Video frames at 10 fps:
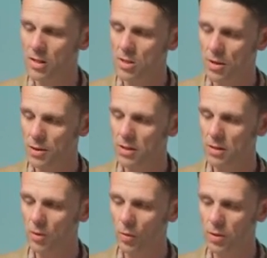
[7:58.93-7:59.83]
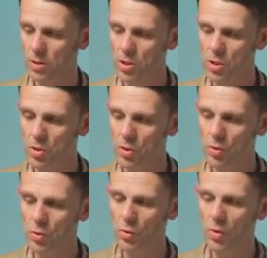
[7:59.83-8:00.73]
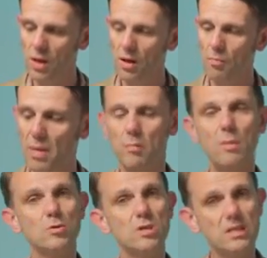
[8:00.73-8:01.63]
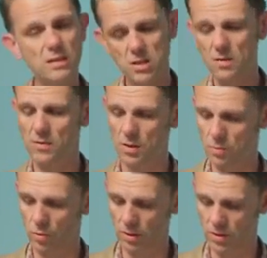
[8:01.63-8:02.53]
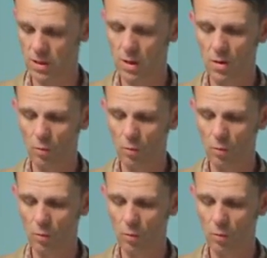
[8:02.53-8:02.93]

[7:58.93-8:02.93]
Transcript: So I think in order to make most sense of this point,